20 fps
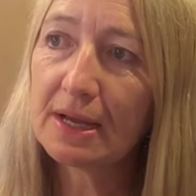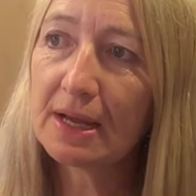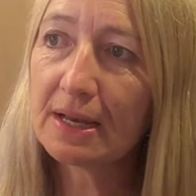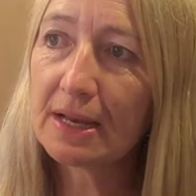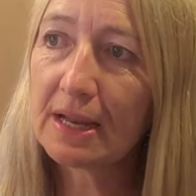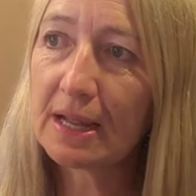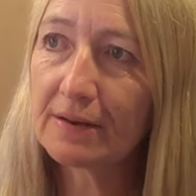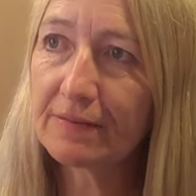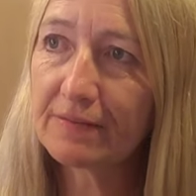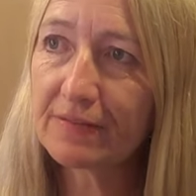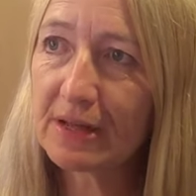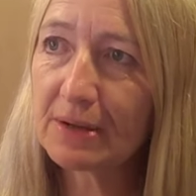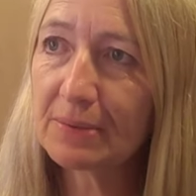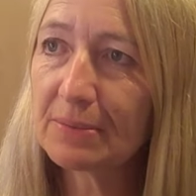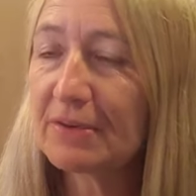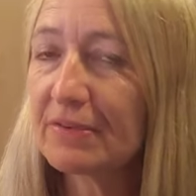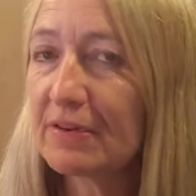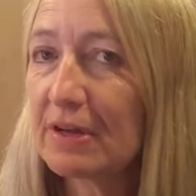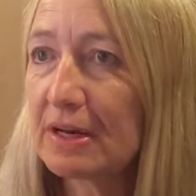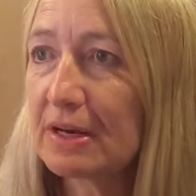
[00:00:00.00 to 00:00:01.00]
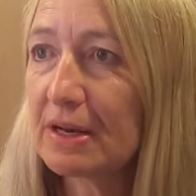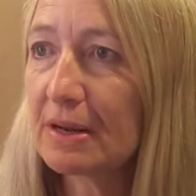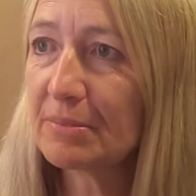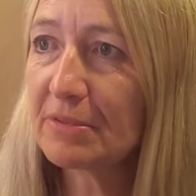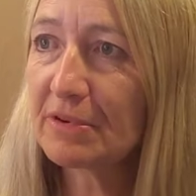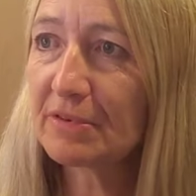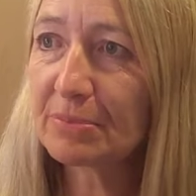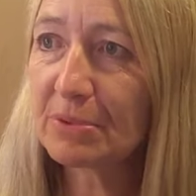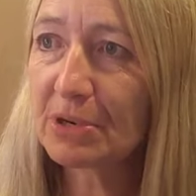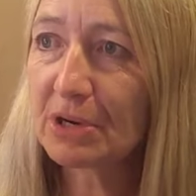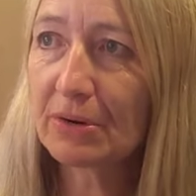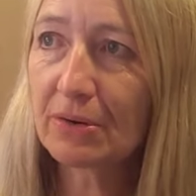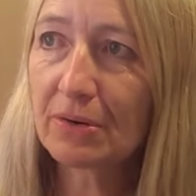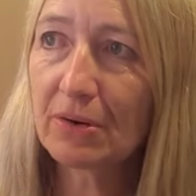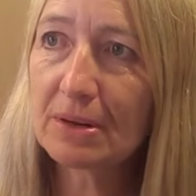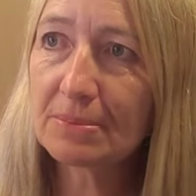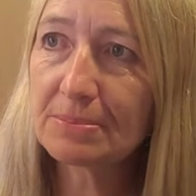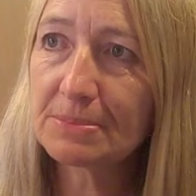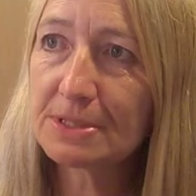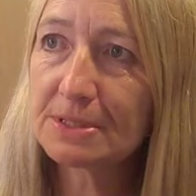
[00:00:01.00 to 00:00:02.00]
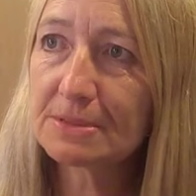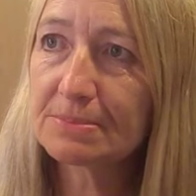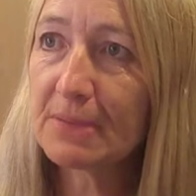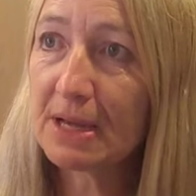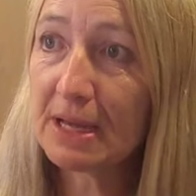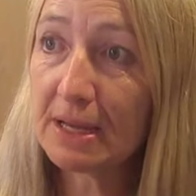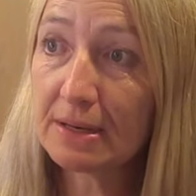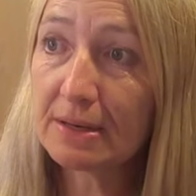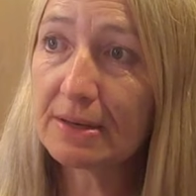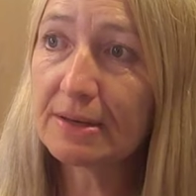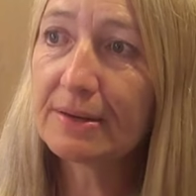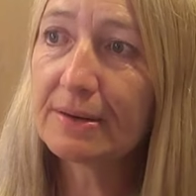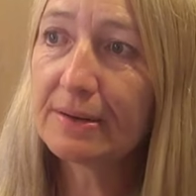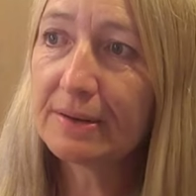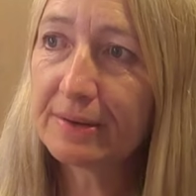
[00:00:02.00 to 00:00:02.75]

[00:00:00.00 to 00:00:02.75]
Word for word: And out of that, we've had a number of programs made.